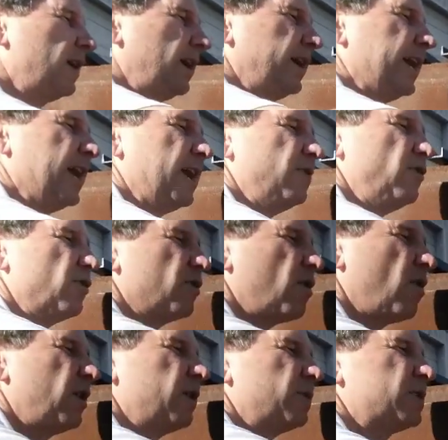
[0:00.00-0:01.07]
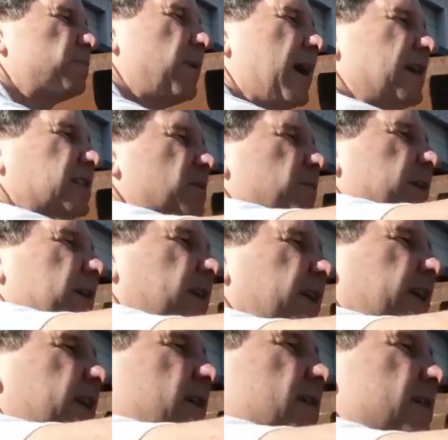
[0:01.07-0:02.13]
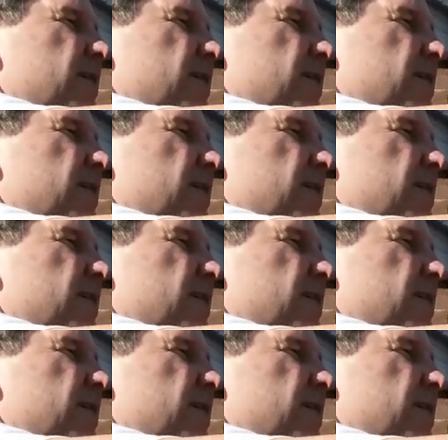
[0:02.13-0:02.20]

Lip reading: Again, your only responsibility